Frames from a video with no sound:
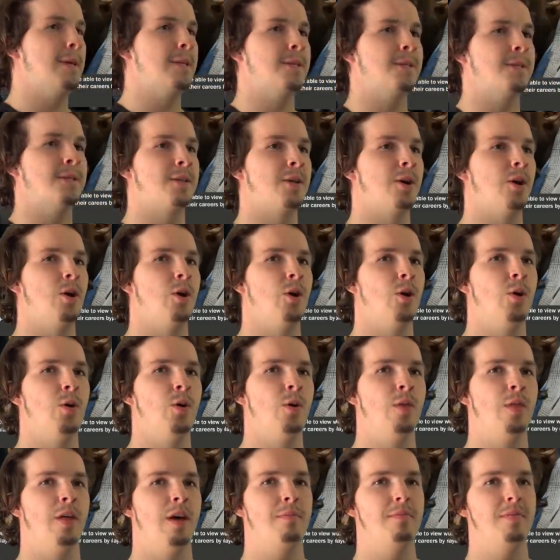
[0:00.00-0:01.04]
So
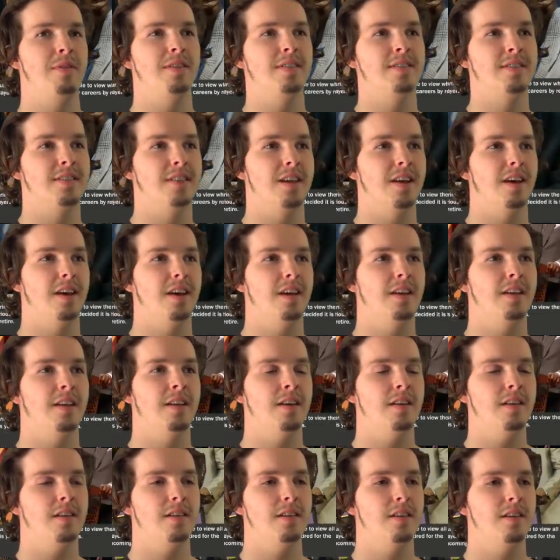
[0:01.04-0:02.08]
that being
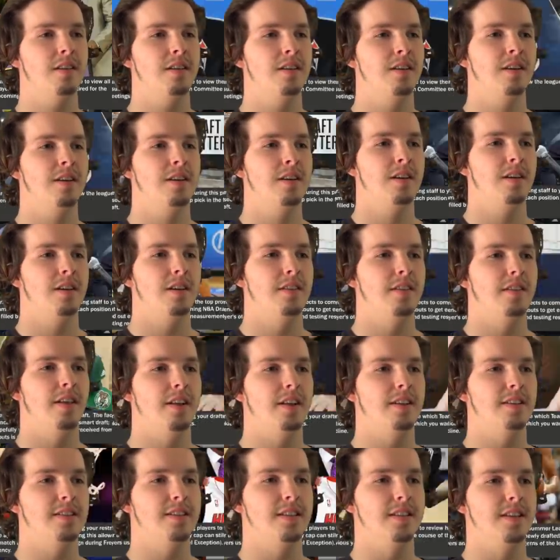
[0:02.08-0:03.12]
said, that
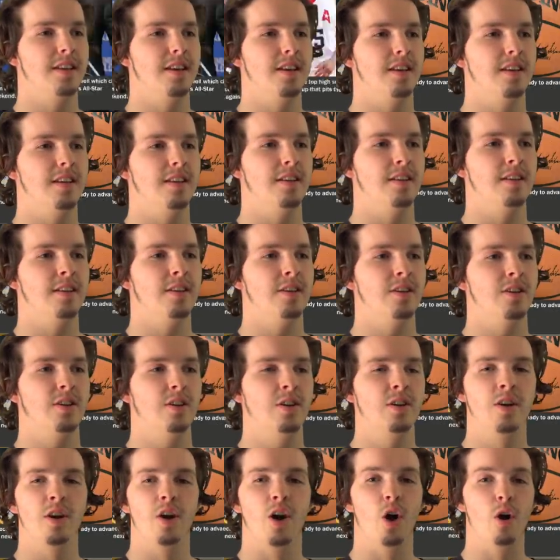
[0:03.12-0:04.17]
is the end.
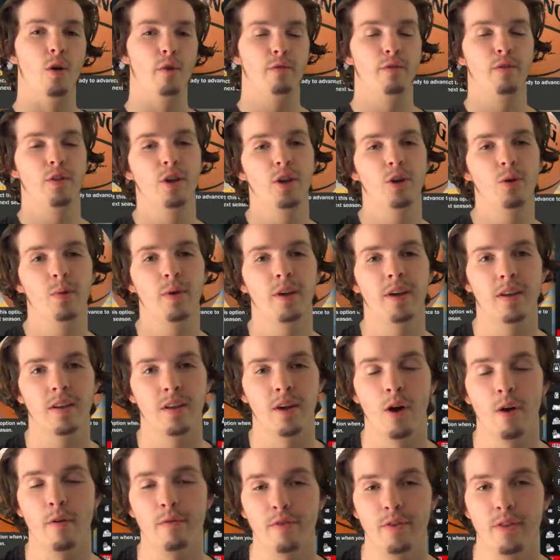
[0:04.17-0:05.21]
Hopefully
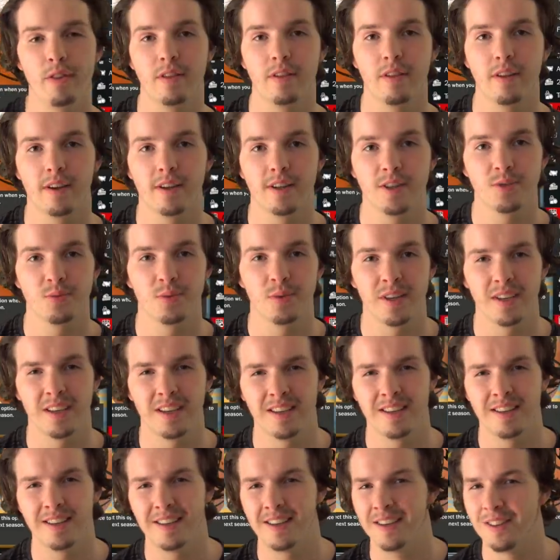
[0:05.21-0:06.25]
the Lakers will
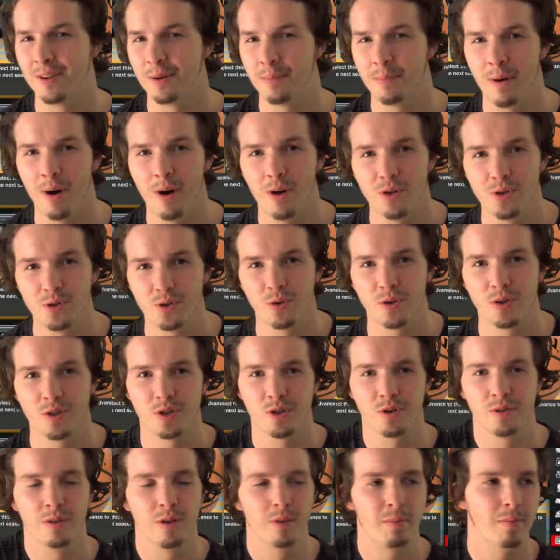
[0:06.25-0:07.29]
get either Paul George
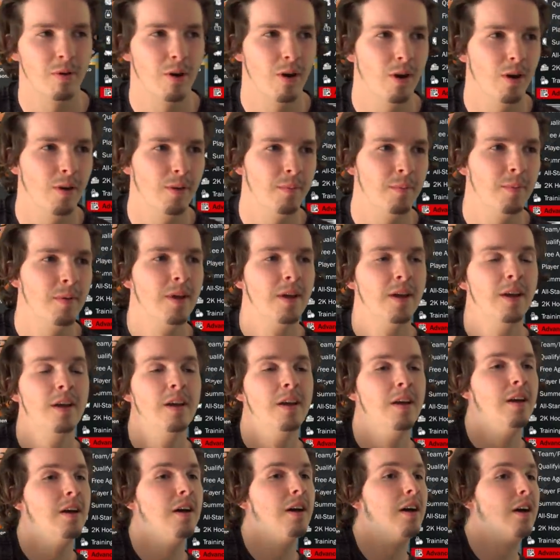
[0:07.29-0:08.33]
or LeBron.
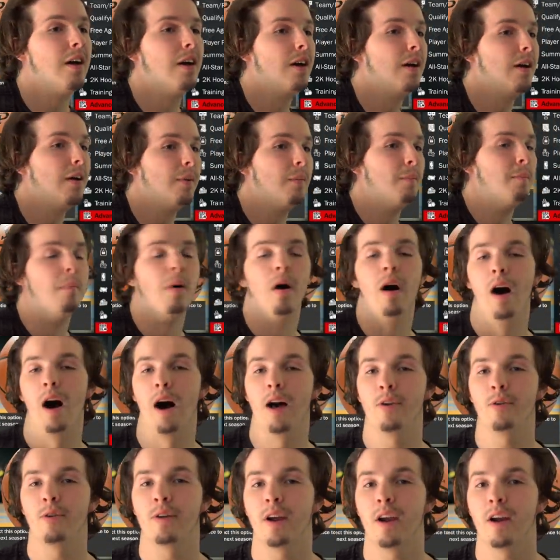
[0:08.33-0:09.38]
But
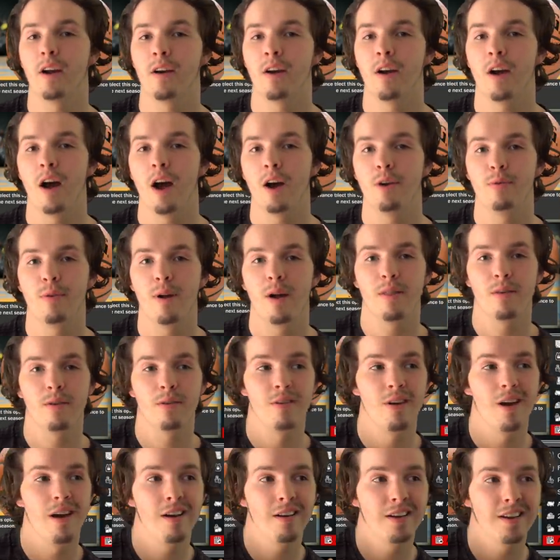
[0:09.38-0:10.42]
I don't care. I'd rather
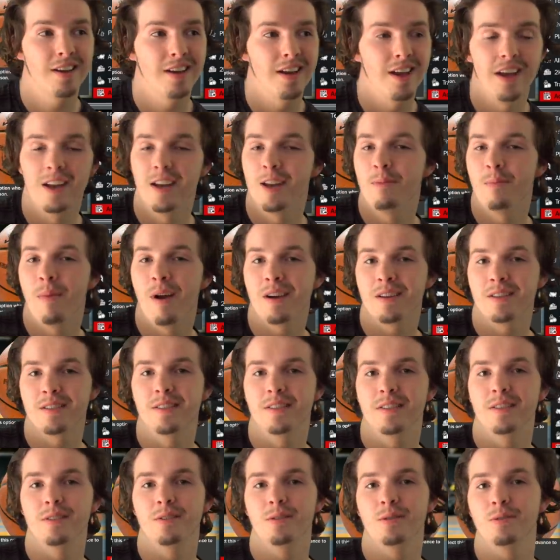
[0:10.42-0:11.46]
not get any max
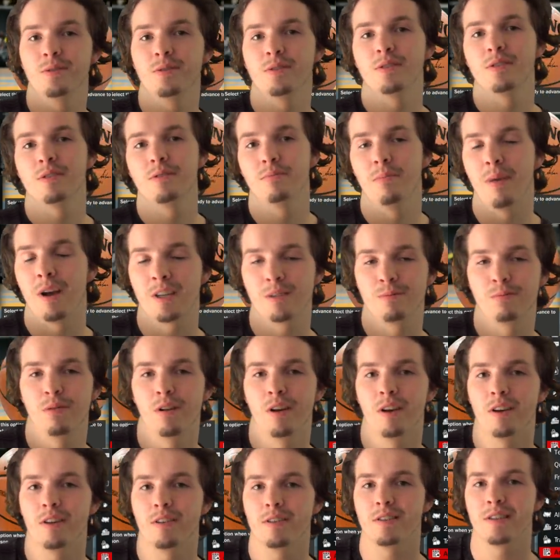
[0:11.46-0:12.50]
deals, max
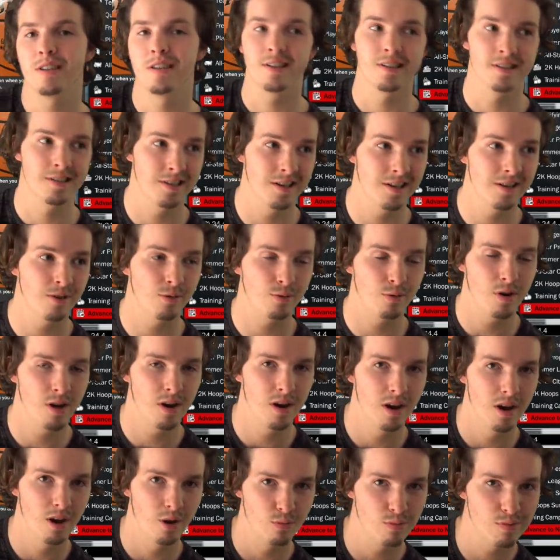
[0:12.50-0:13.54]
players, and
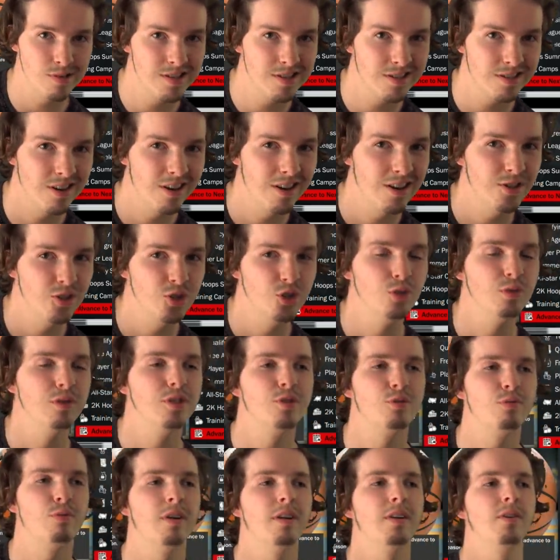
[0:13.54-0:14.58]
re-sign
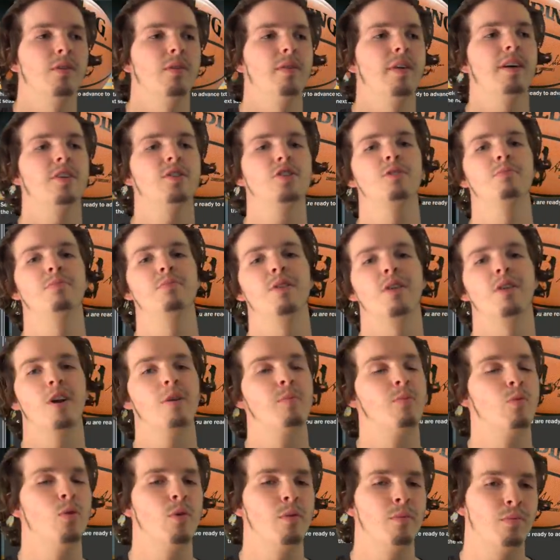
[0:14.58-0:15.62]
Julius Randle. That should
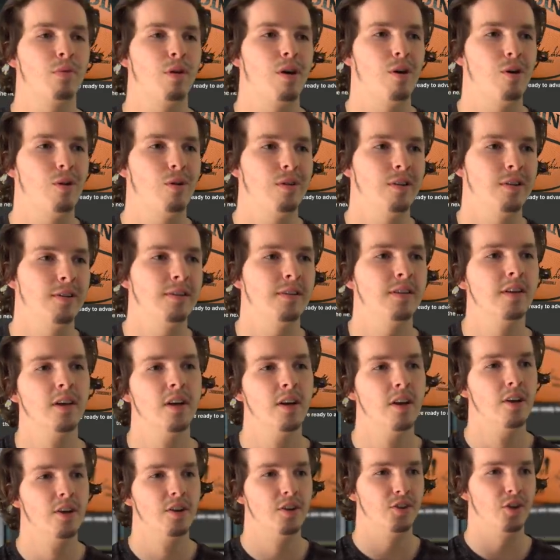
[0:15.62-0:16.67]
#1 priority.
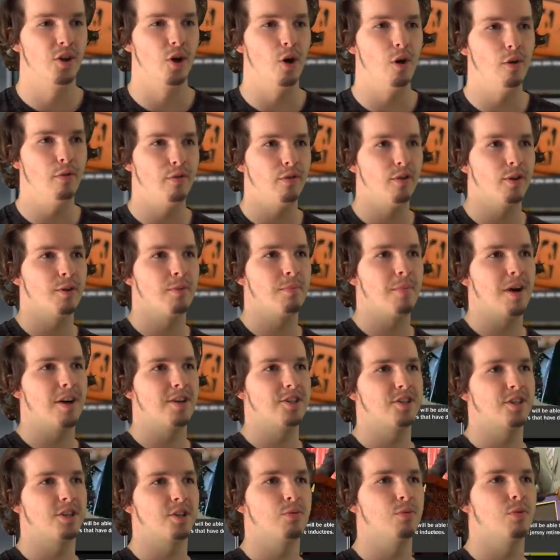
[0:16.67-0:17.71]
So hopefully
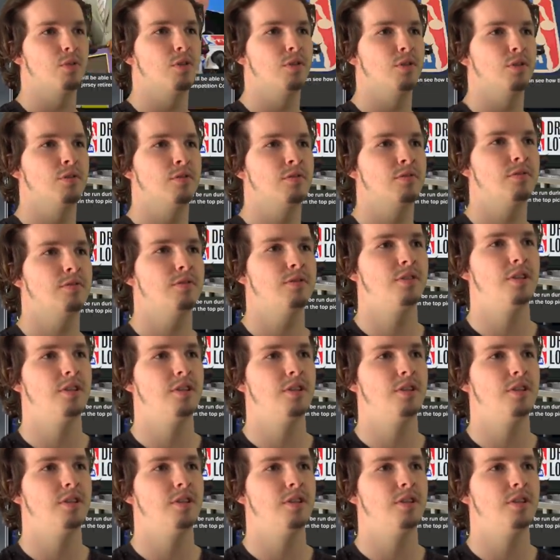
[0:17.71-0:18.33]
Magic will